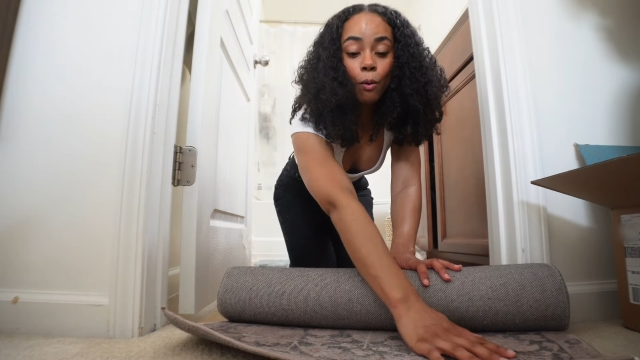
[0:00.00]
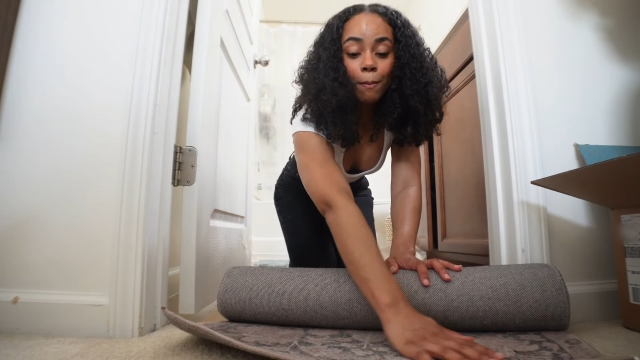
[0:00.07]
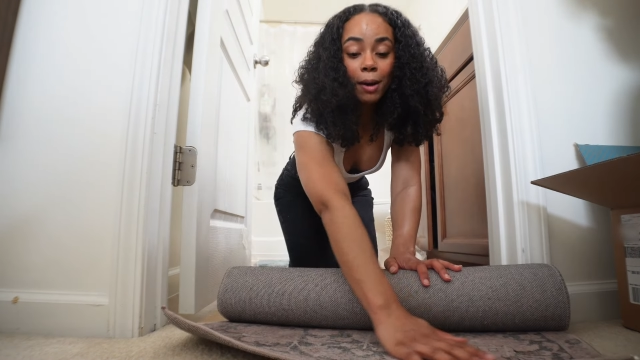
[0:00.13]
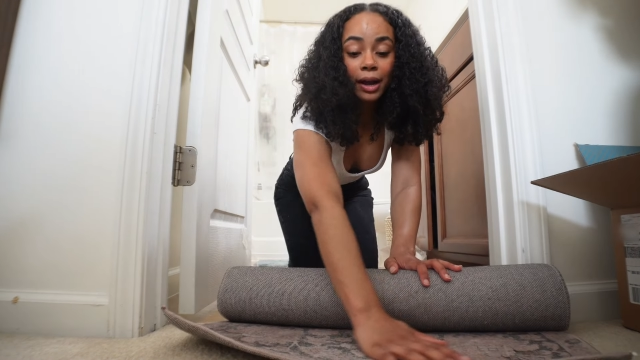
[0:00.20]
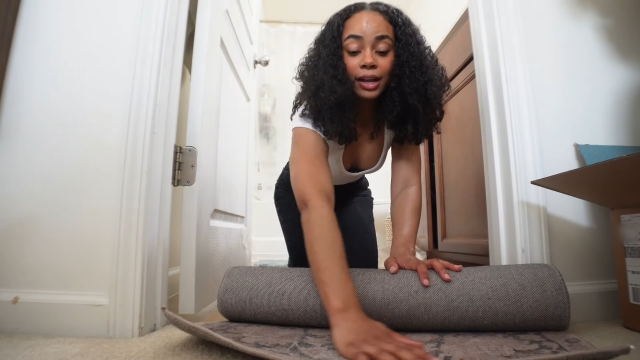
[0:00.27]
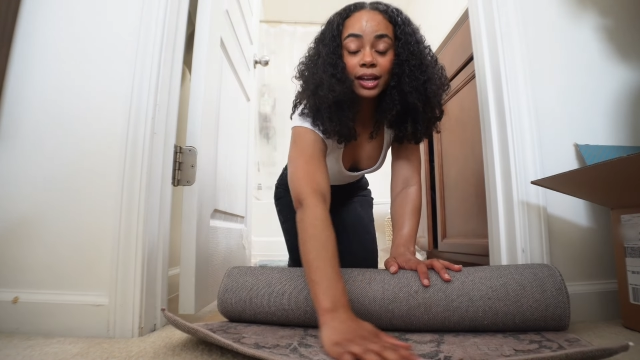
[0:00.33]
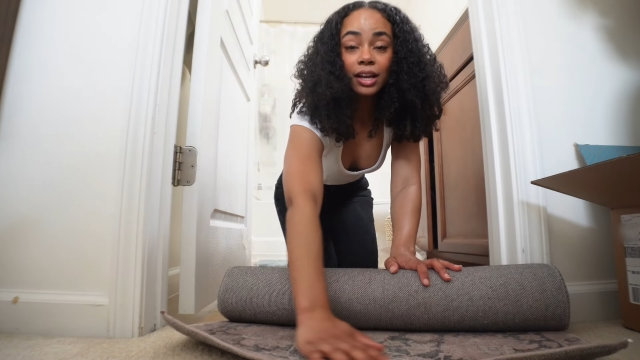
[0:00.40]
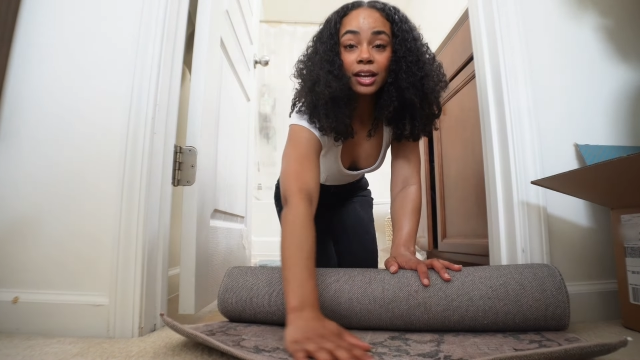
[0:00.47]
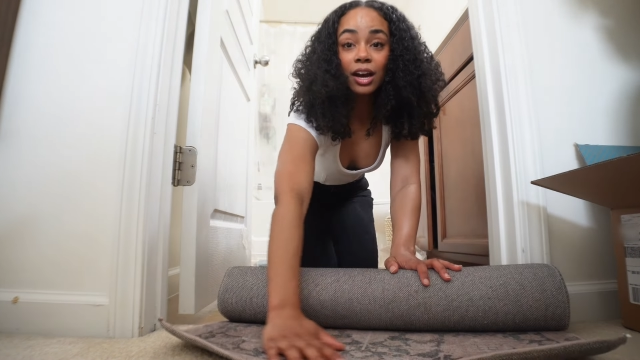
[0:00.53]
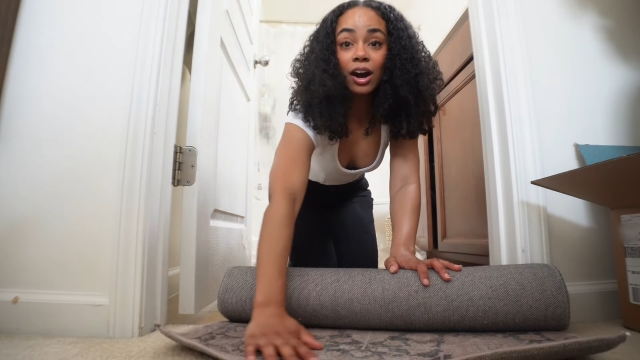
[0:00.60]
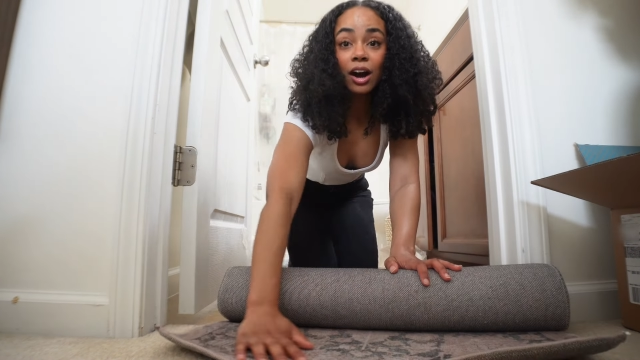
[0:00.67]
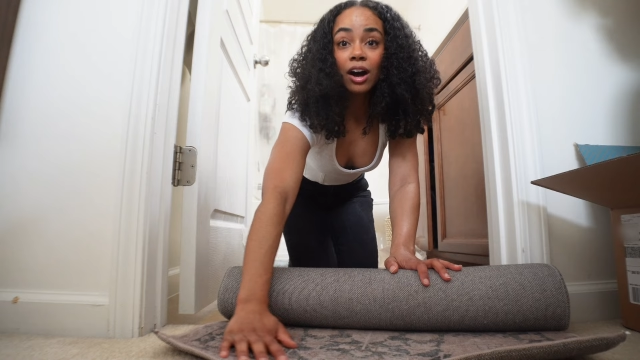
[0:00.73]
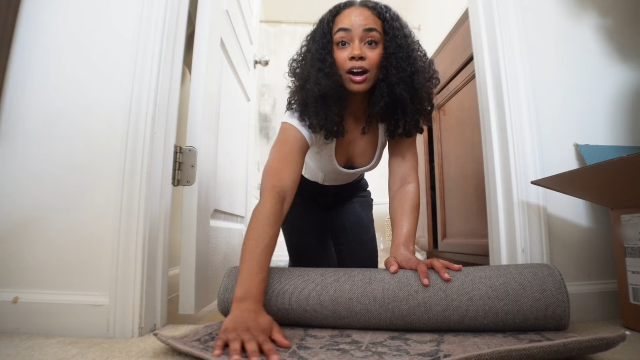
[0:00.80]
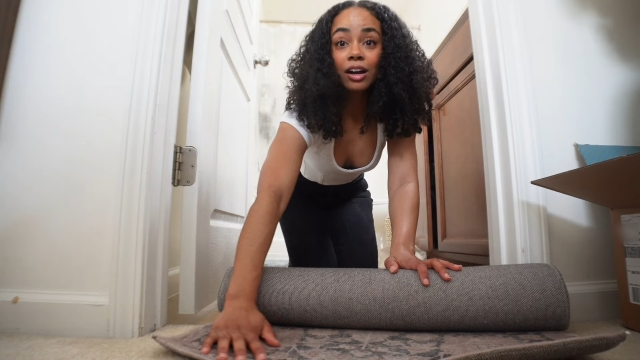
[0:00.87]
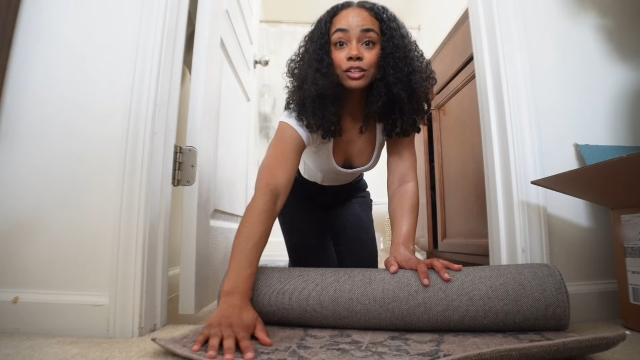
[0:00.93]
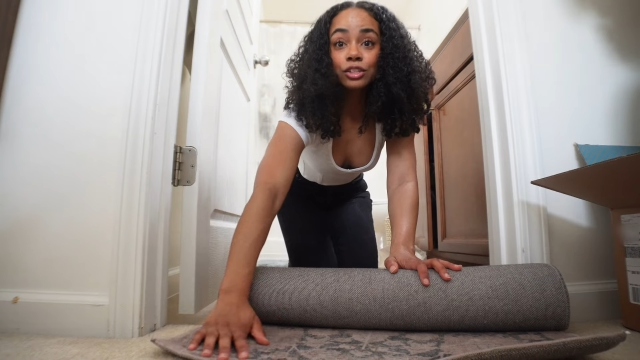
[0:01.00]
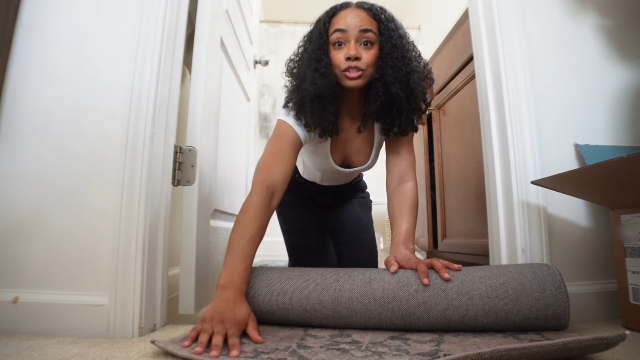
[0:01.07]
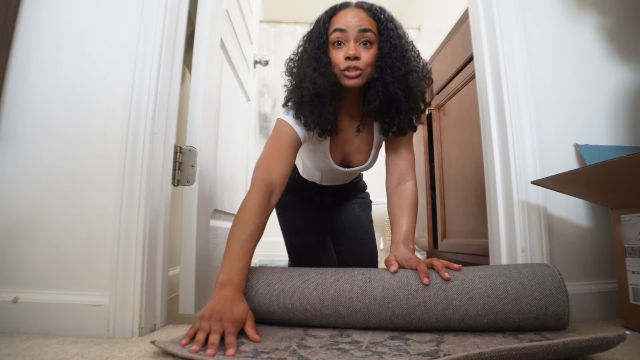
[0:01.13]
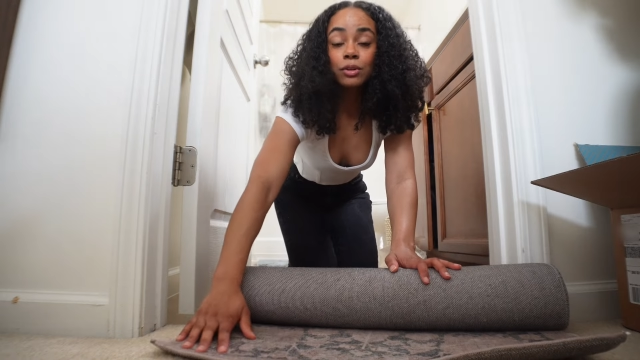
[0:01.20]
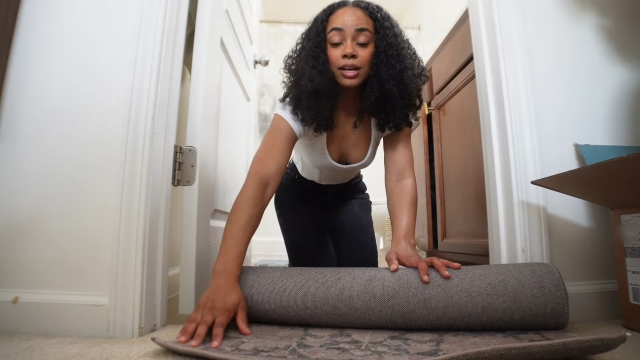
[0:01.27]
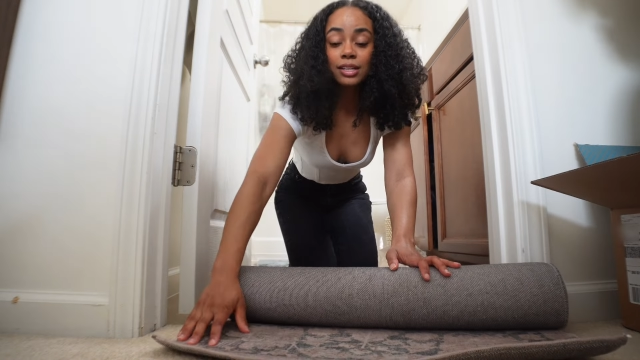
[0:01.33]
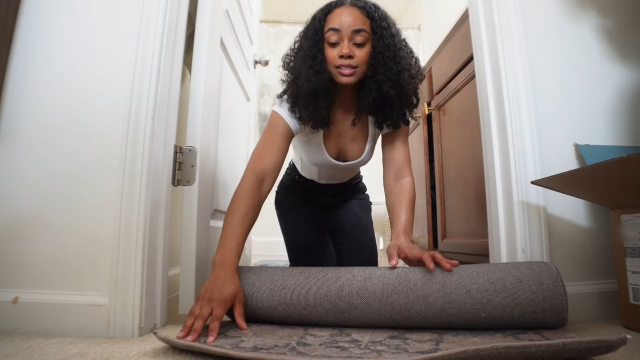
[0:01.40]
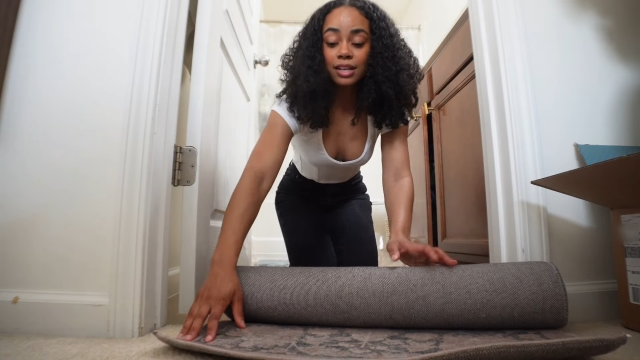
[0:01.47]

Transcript: my gosh, you guys,